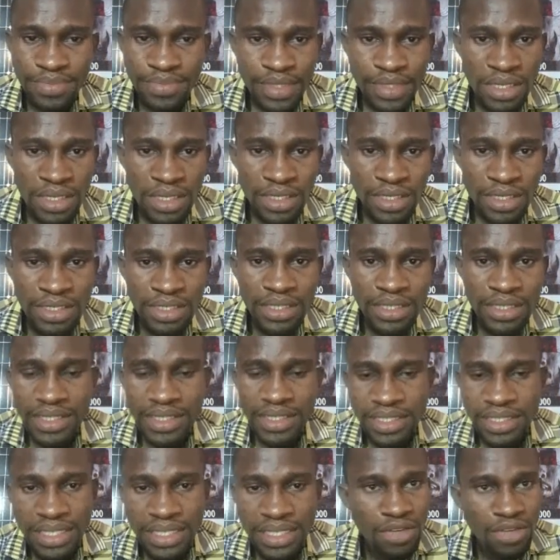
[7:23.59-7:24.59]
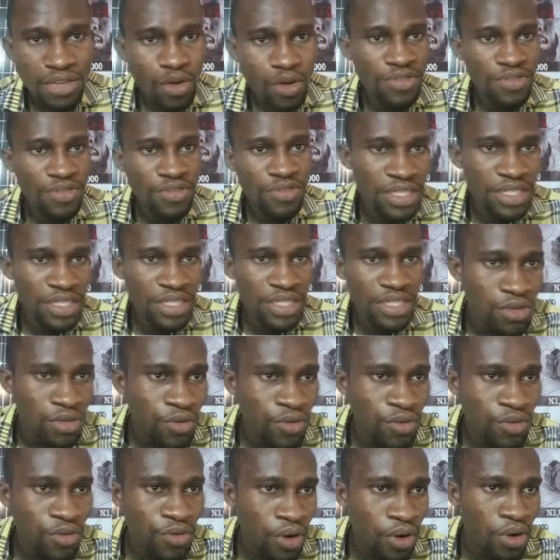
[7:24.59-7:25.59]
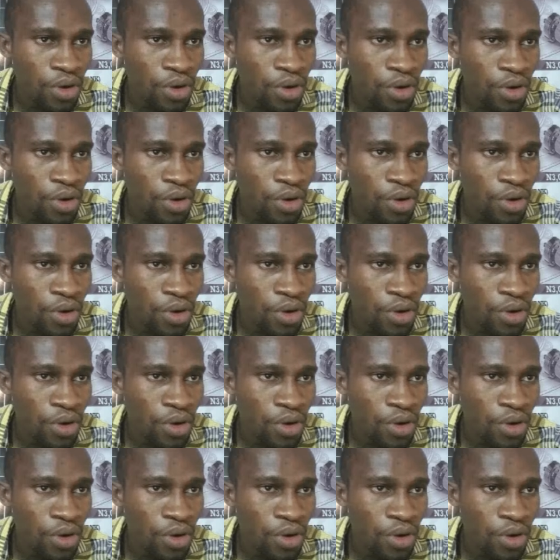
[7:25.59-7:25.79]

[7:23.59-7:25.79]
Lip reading: The next thing that offset can do for us,